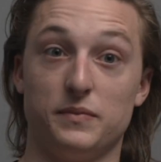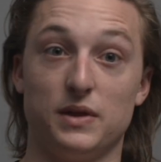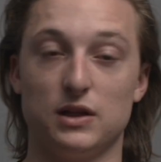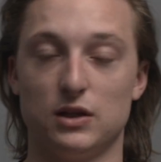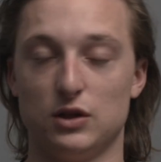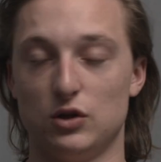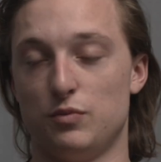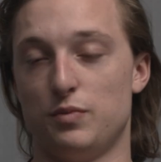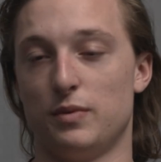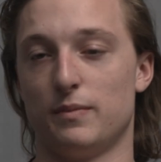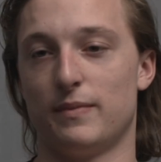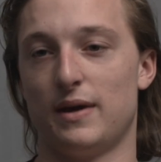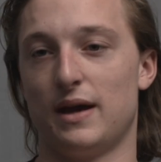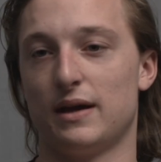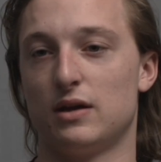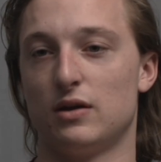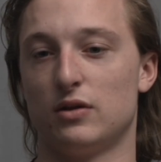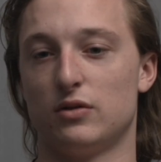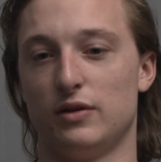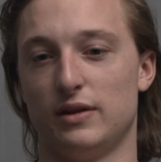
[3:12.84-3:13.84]
Looping back,
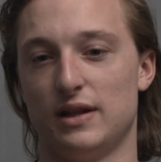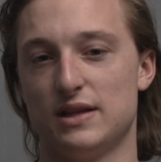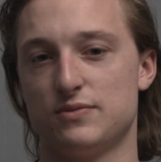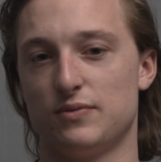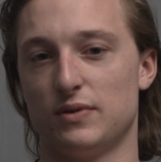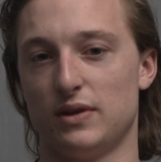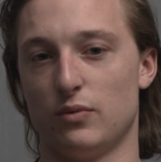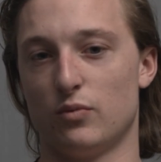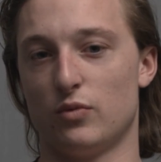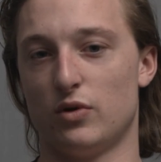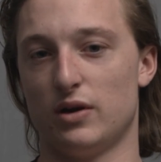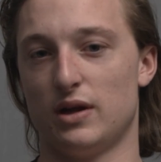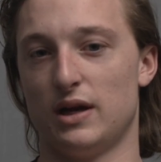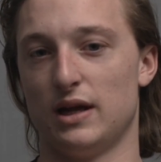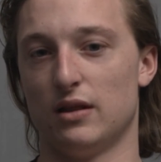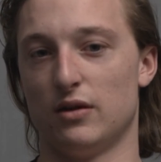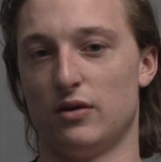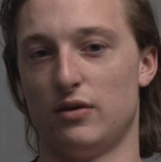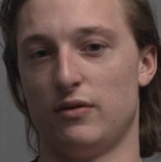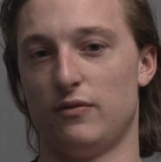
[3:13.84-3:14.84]
concluding, that's really what I
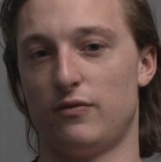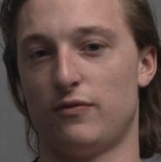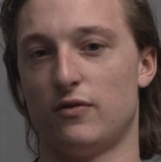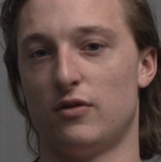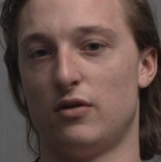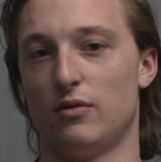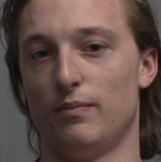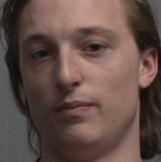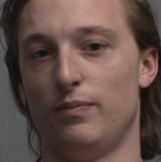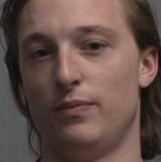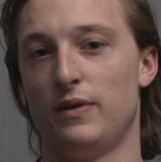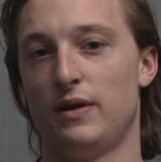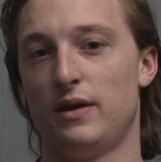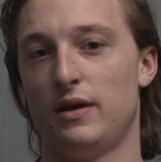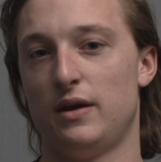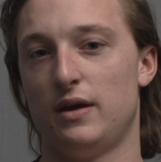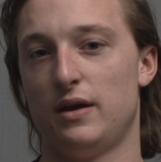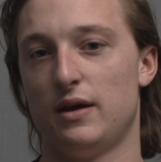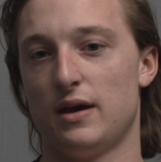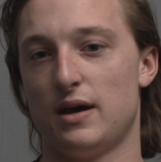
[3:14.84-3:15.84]
learned from
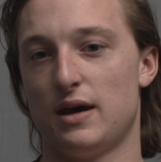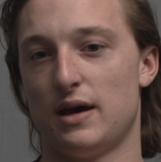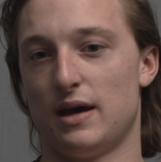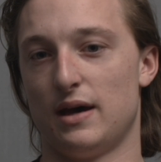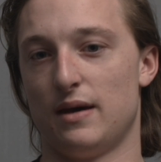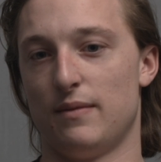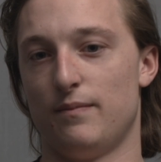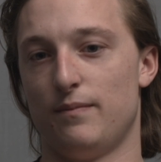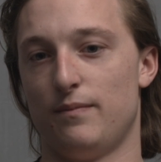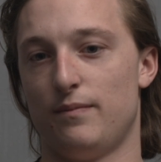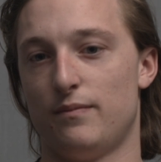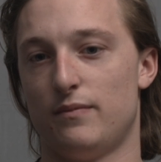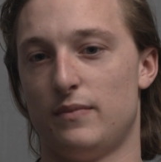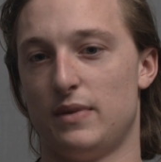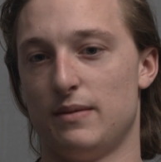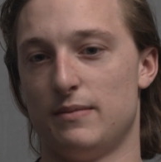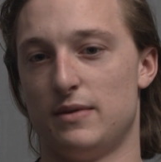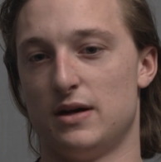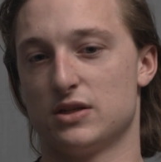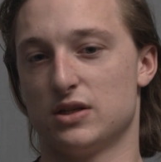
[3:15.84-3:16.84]

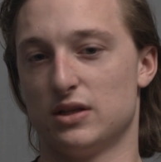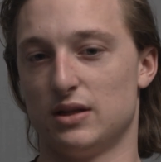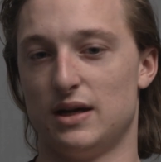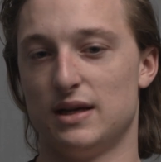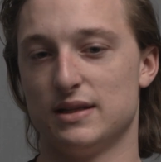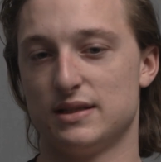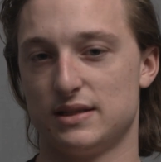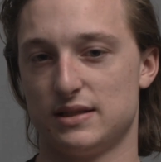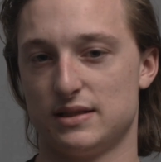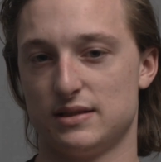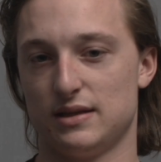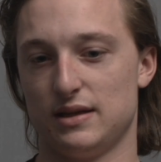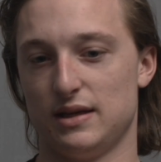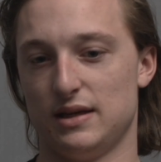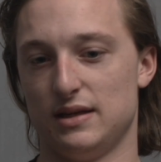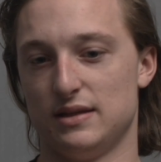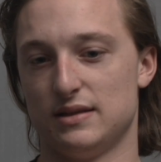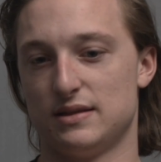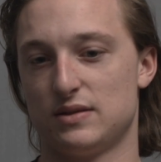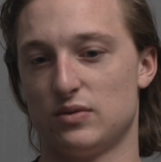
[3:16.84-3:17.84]
my martial arts,
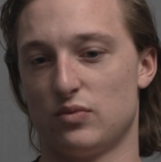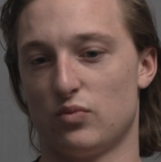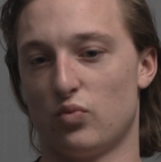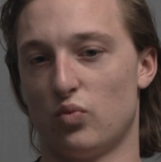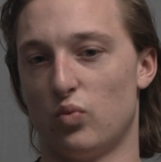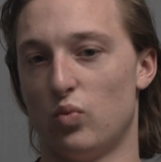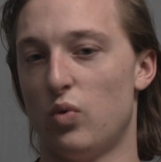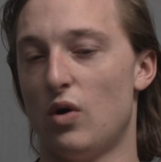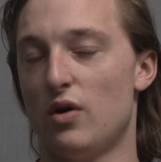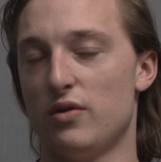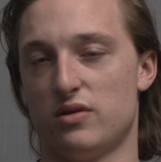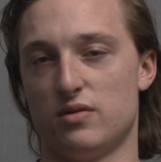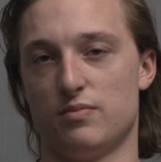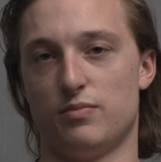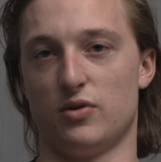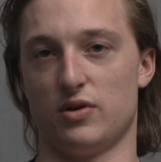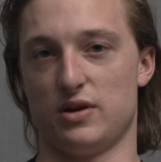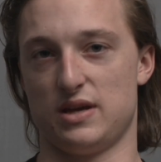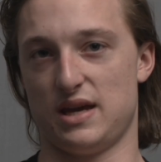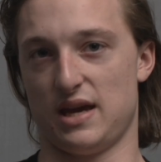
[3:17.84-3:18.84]
is what the
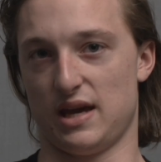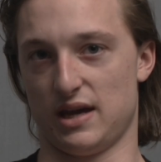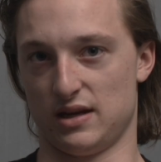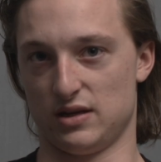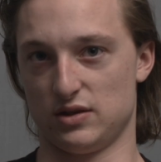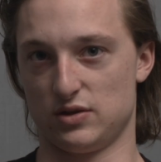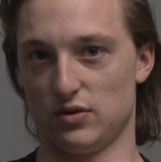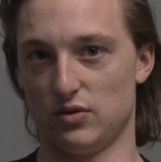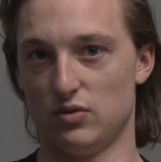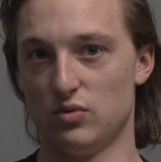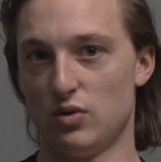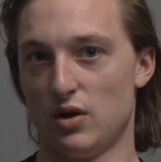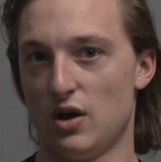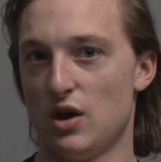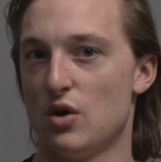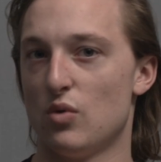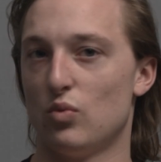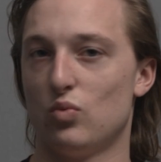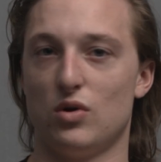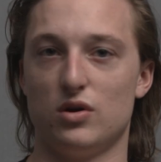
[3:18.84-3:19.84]
body can do,
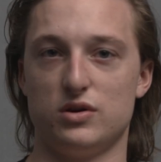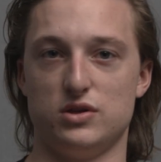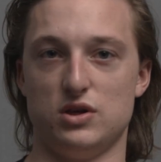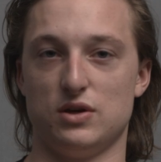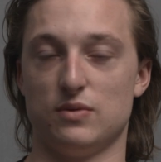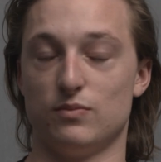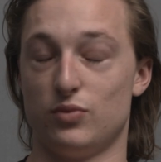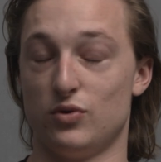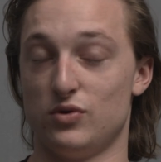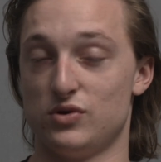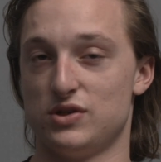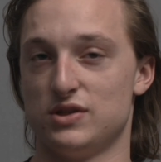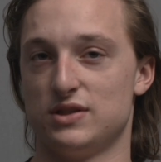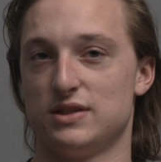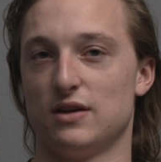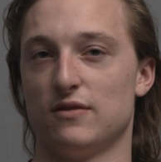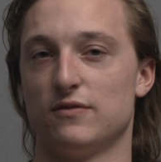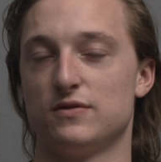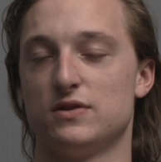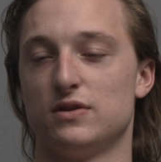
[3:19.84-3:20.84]
what you can push
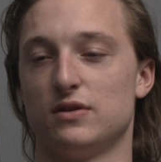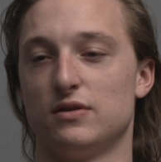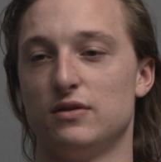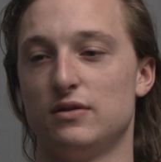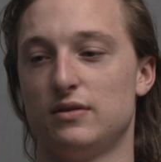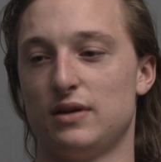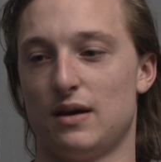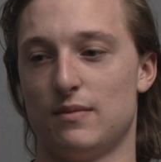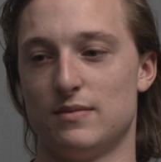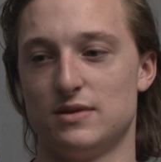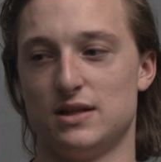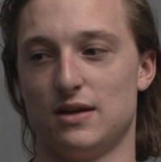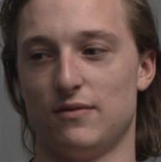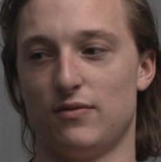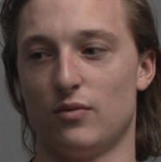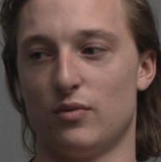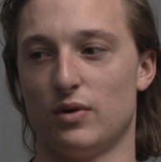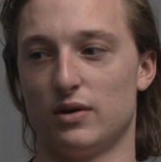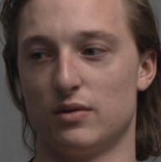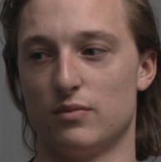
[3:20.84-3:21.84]
yourself to, how much
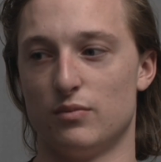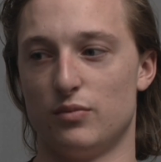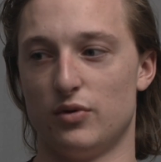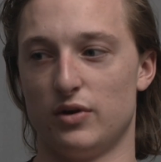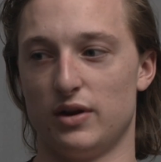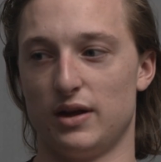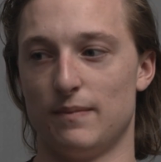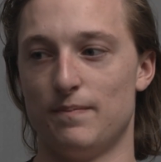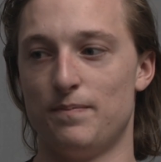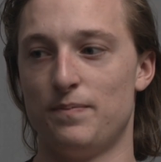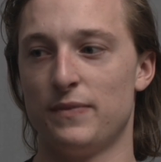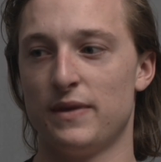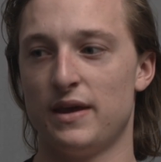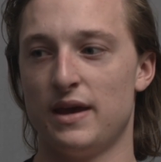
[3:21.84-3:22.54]
effort one can put in.